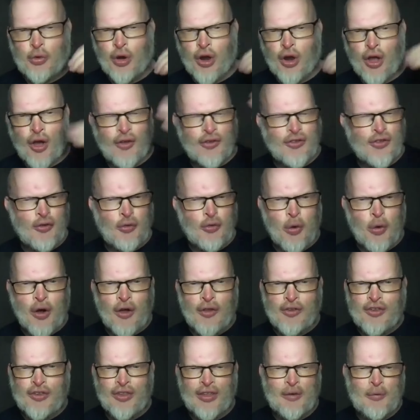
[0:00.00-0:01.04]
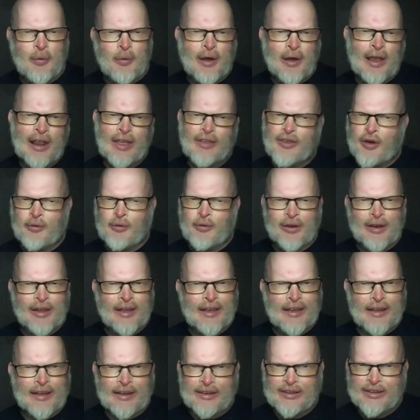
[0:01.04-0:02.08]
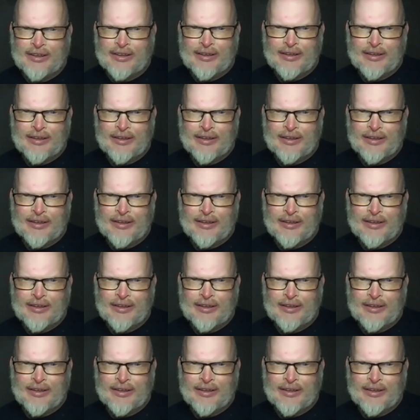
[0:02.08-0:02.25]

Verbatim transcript: lots of words that they really don't need.